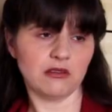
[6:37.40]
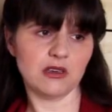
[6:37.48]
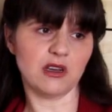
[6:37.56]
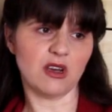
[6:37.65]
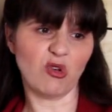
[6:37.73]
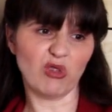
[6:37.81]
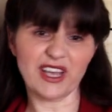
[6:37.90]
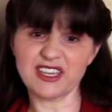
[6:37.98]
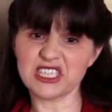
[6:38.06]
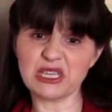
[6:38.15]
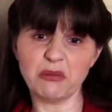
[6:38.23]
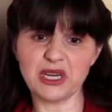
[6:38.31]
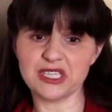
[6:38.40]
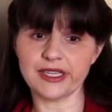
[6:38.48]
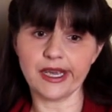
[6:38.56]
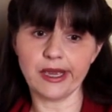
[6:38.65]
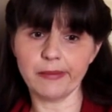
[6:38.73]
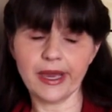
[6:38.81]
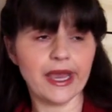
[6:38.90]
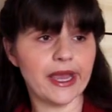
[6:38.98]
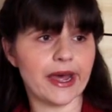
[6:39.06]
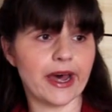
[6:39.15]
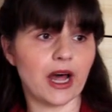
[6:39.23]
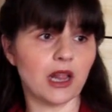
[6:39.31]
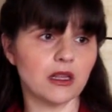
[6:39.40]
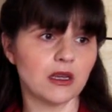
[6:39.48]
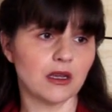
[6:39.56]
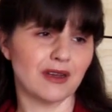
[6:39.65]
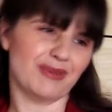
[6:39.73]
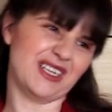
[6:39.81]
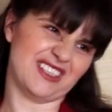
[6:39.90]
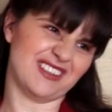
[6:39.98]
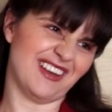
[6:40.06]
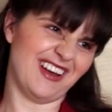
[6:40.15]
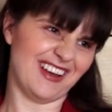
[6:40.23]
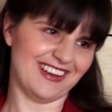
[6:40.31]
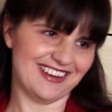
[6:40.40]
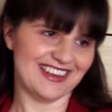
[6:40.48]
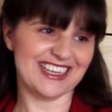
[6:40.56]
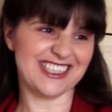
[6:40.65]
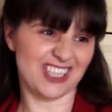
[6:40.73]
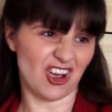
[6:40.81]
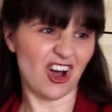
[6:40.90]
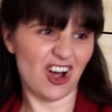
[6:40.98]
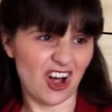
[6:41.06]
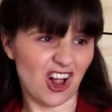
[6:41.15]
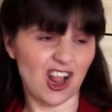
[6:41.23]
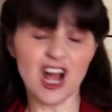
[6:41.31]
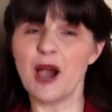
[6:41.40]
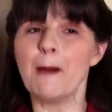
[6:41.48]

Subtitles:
you know, like somebody's name, hey Al, but it's not, it's all.